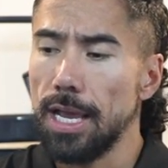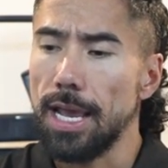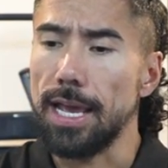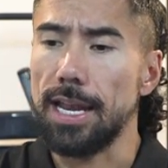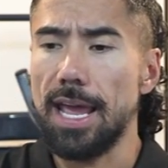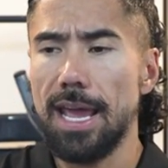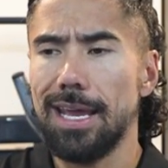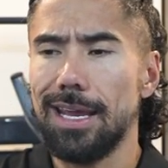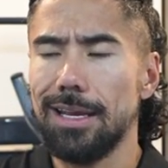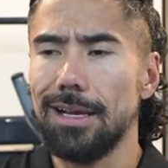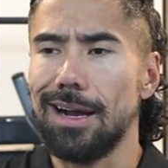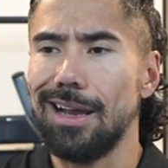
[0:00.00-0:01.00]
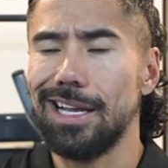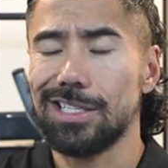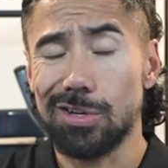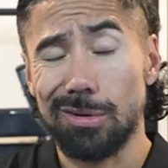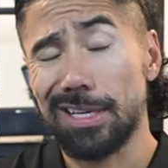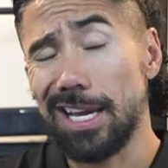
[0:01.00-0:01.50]
And hey,
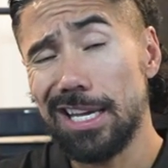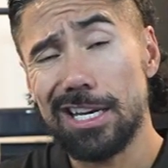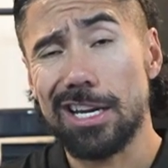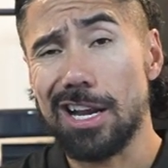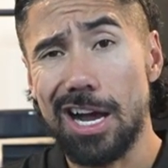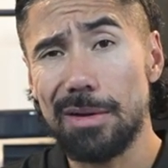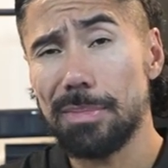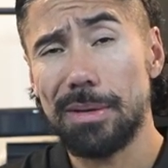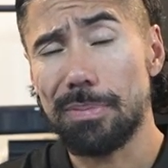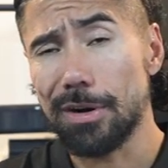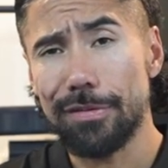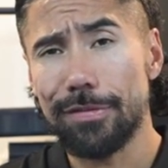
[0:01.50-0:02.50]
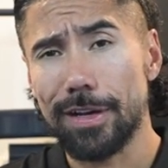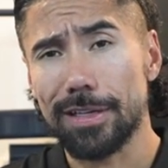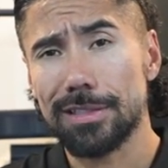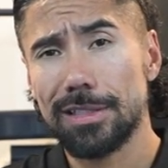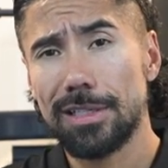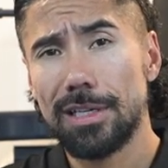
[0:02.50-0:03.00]
it's okay to not be perfect.